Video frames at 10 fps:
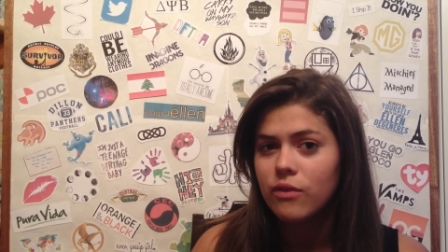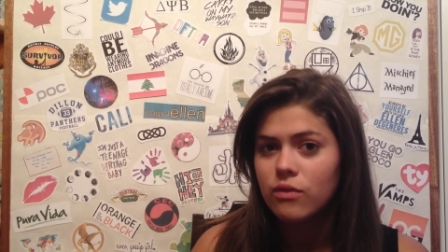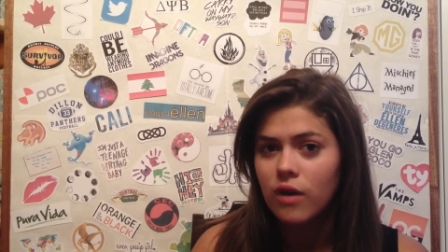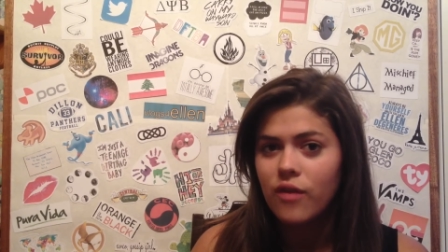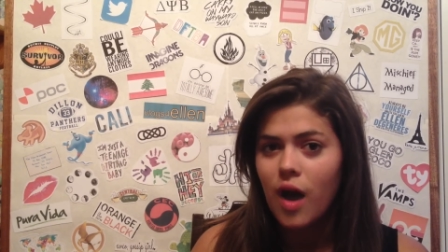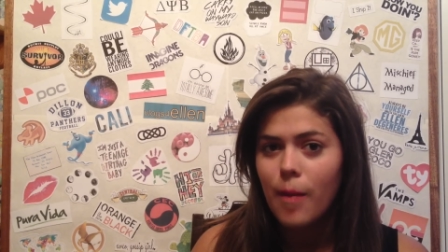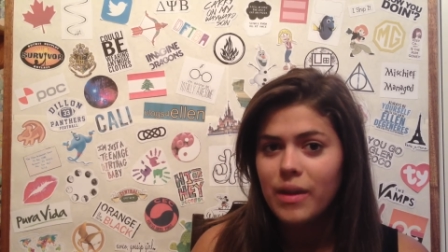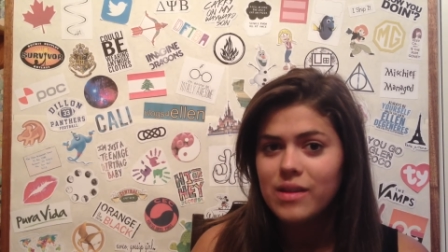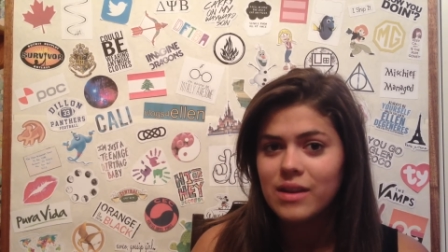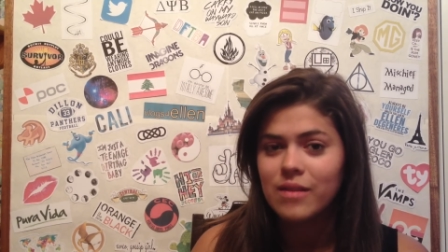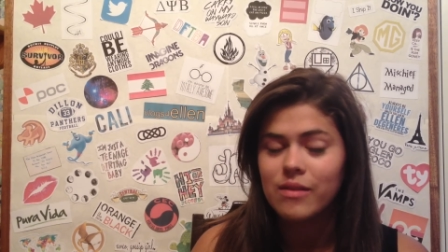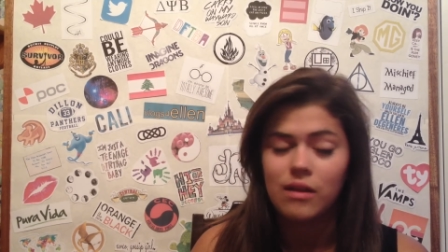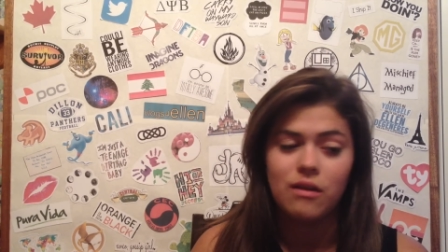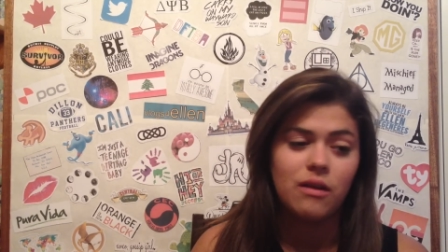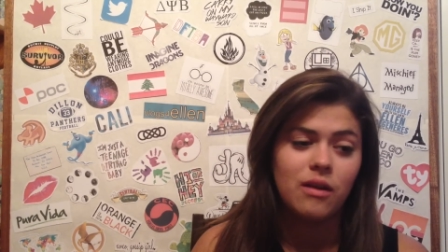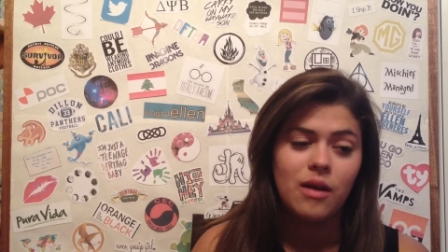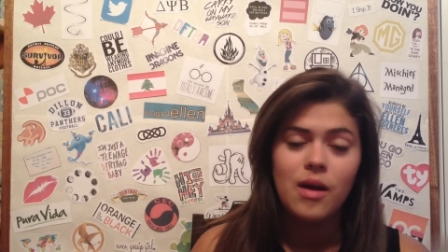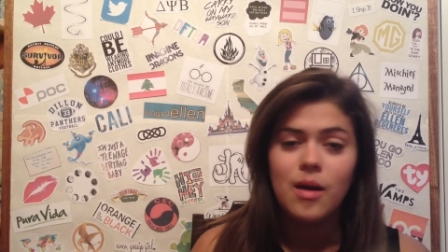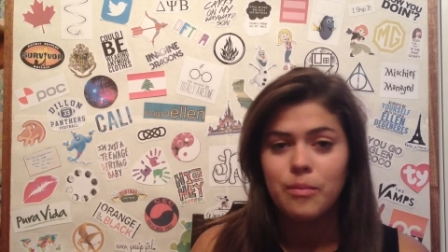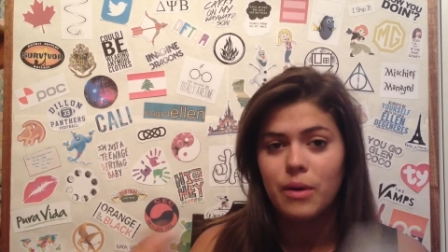rough copies, and I was like, ugh,
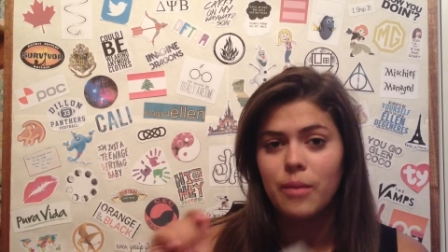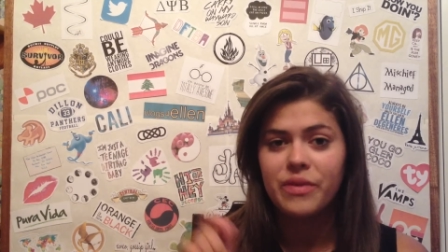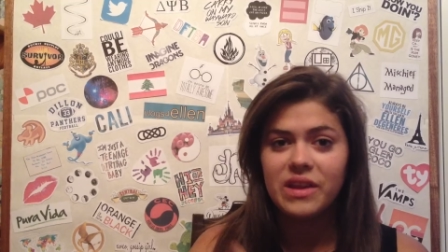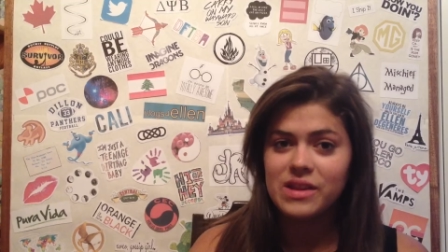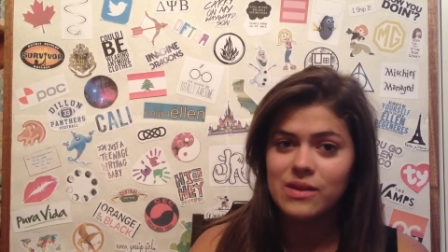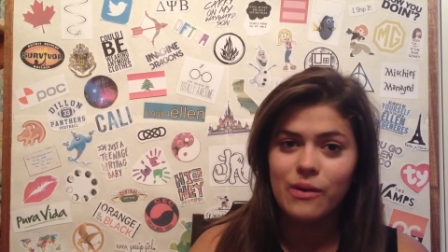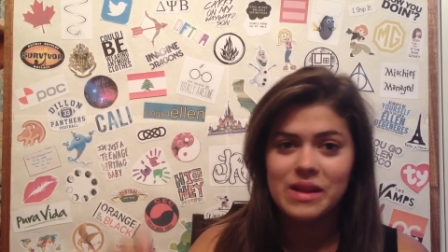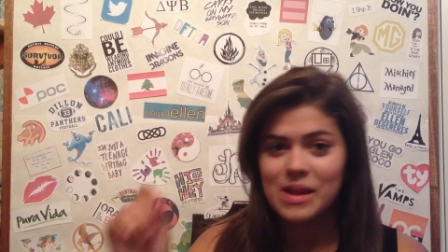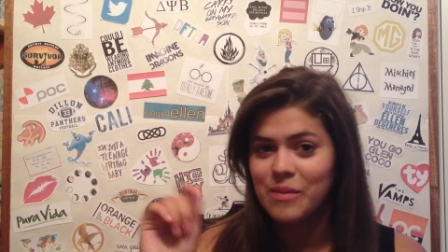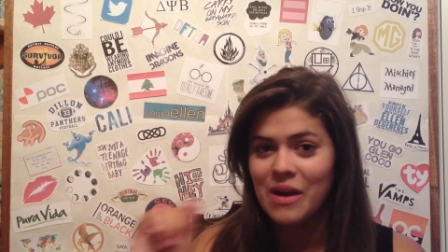bump this noise, I'm